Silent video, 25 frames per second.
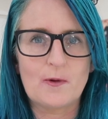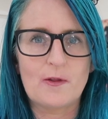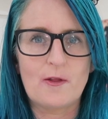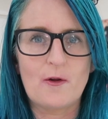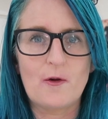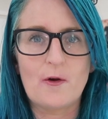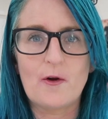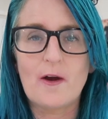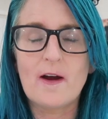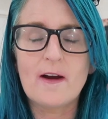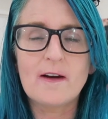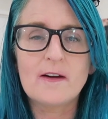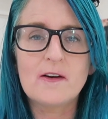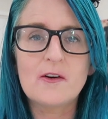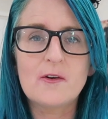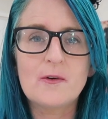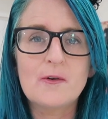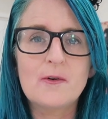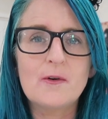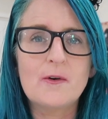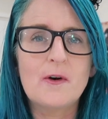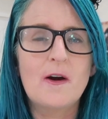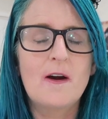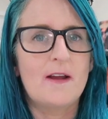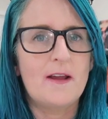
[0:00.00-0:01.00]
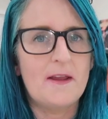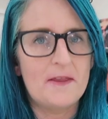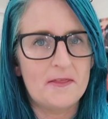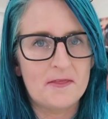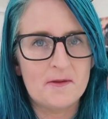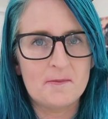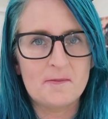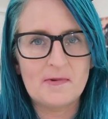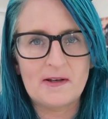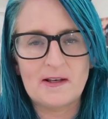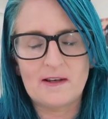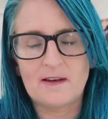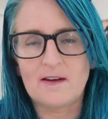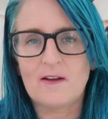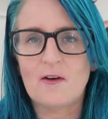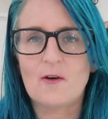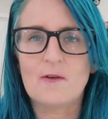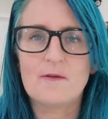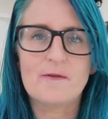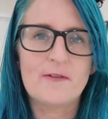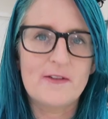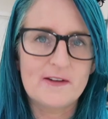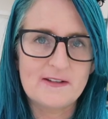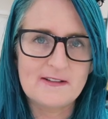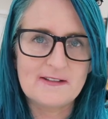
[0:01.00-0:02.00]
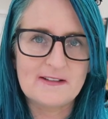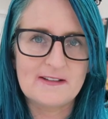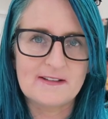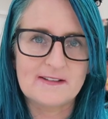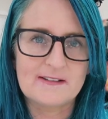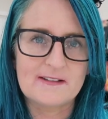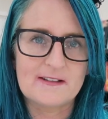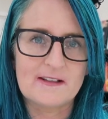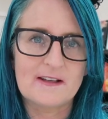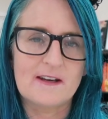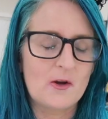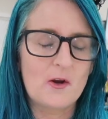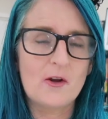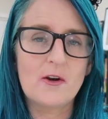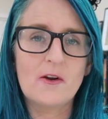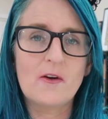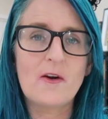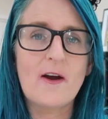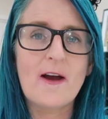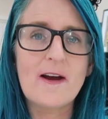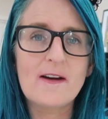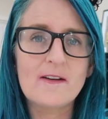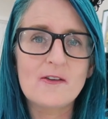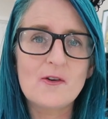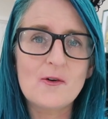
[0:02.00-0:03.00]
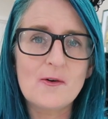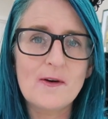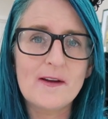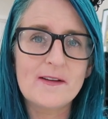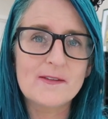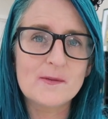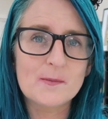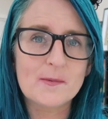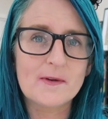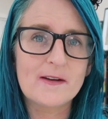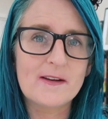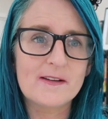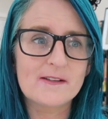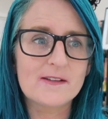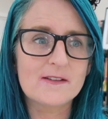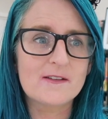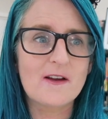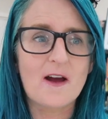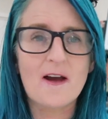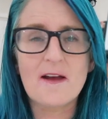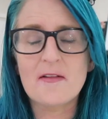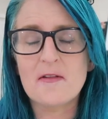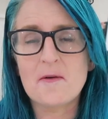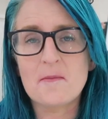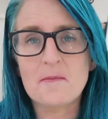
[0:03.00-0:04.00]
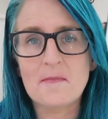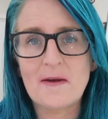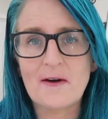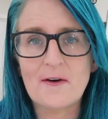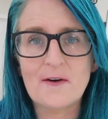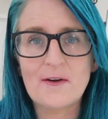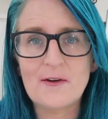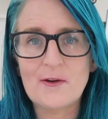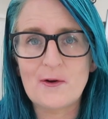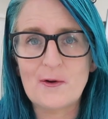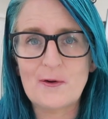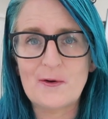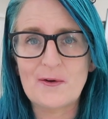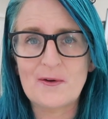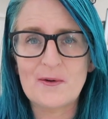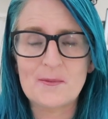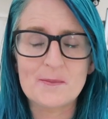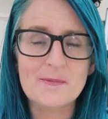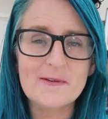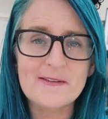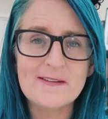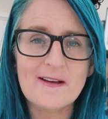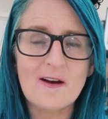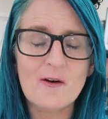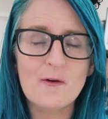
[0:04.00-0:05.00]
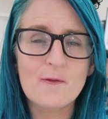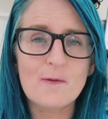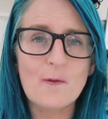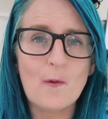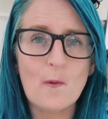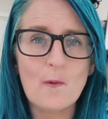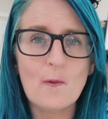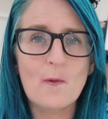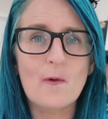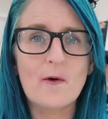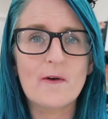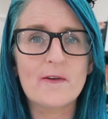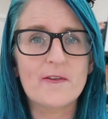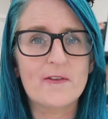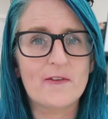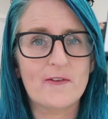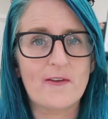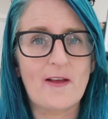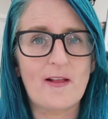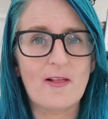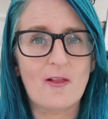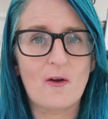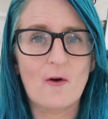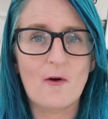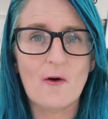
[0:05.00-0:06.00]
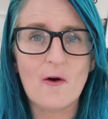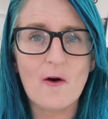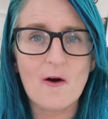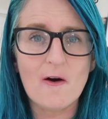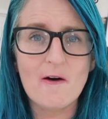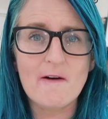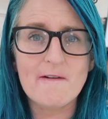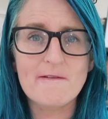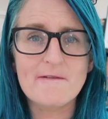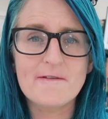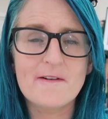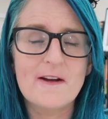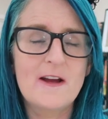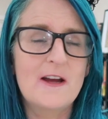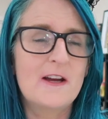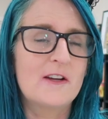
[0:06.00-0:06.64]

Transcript: with her uncle in the middle of the desert and her uncle has plans to either marry her himself or sell her off.